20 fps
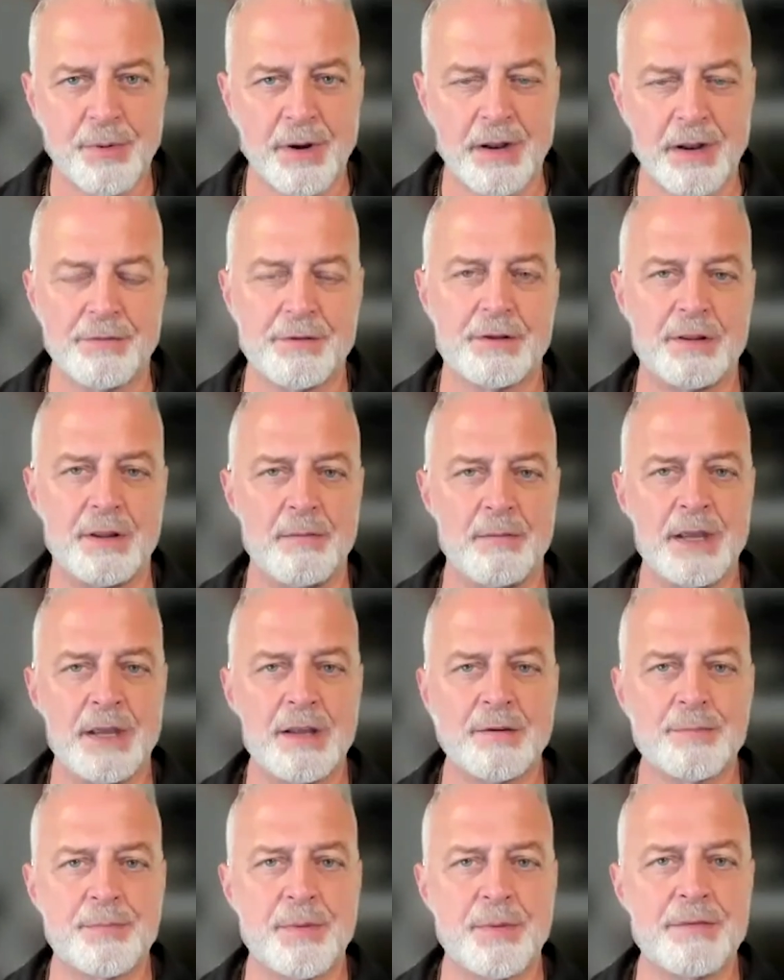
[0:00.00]
briefs, the
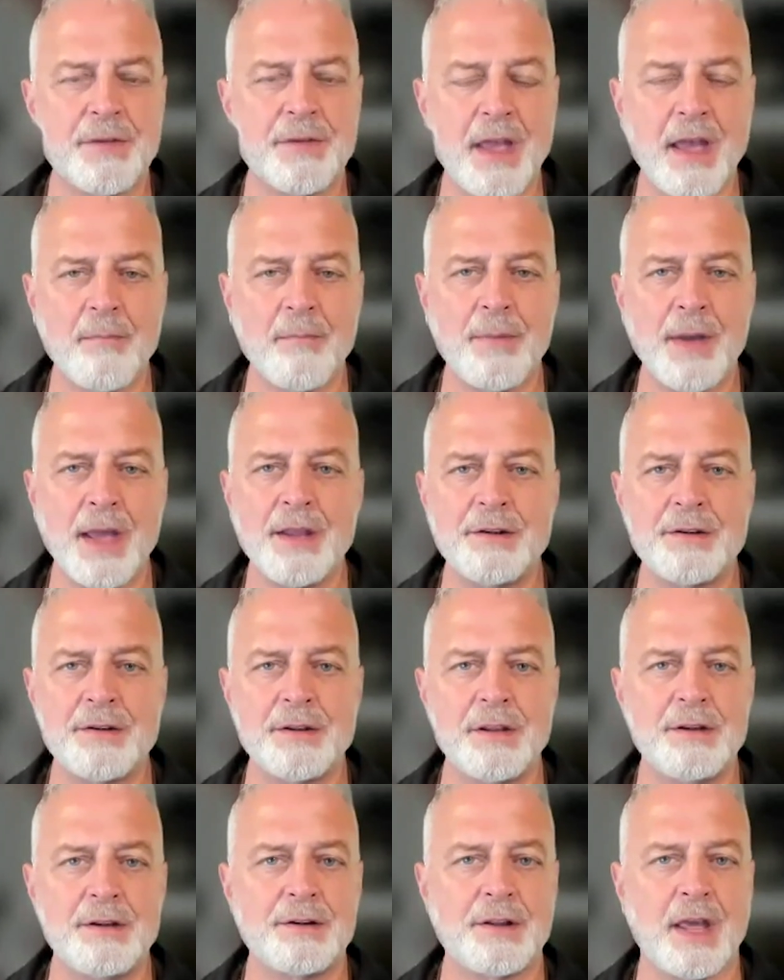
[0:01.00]
amicus brief campaigns
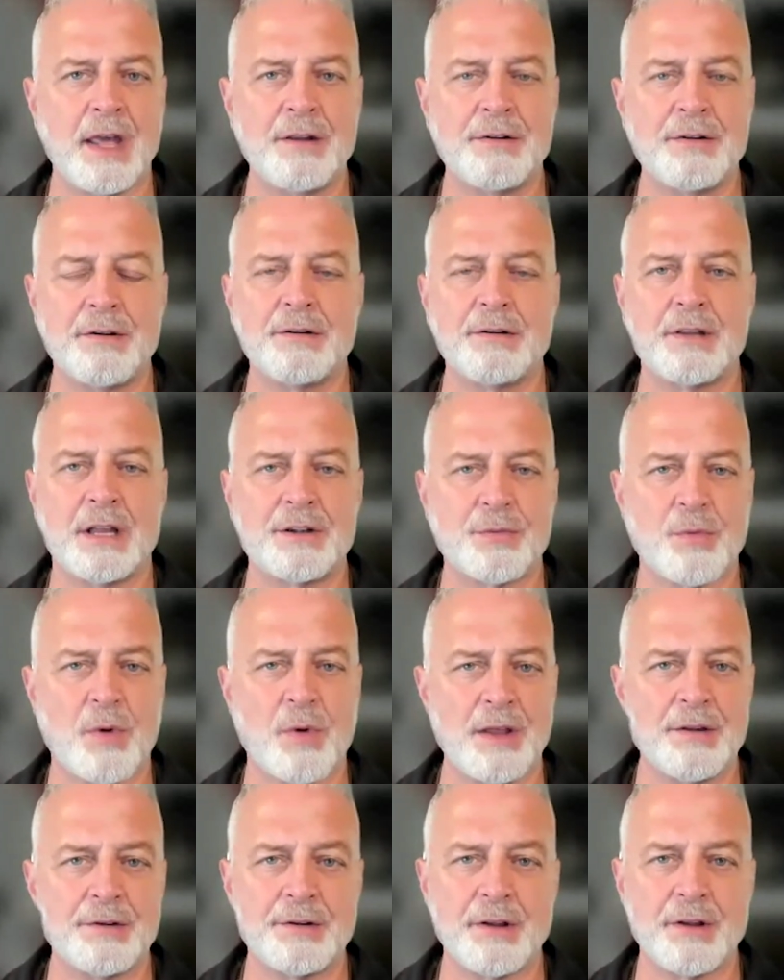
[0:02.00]
in these cases, that's
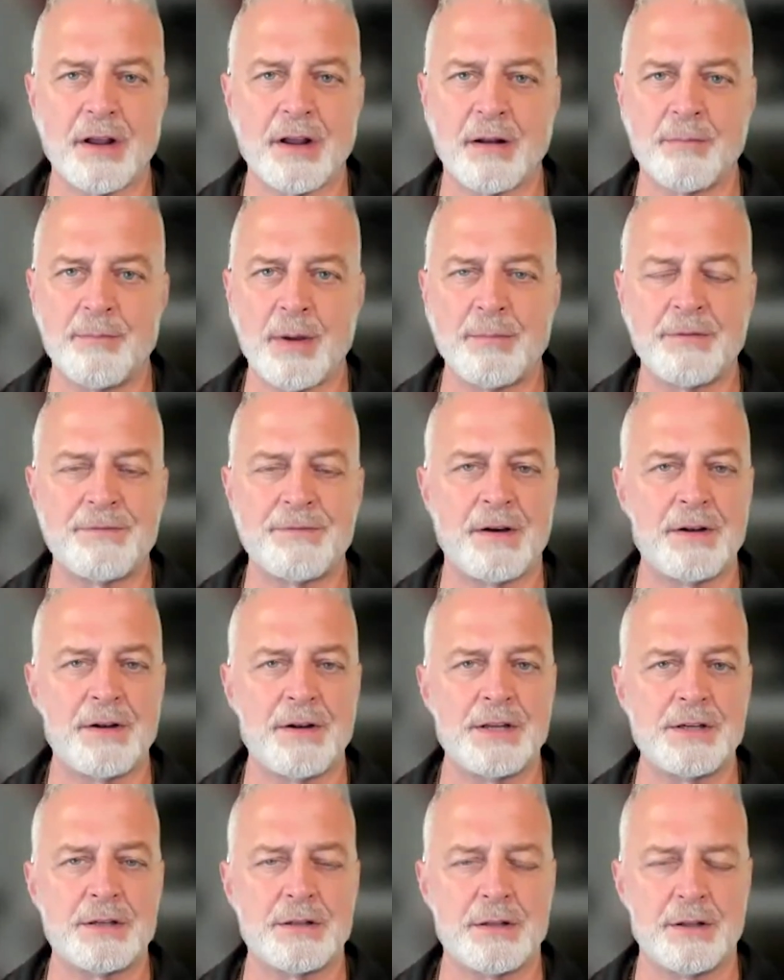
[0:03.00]
why the Second Amendment Foundation,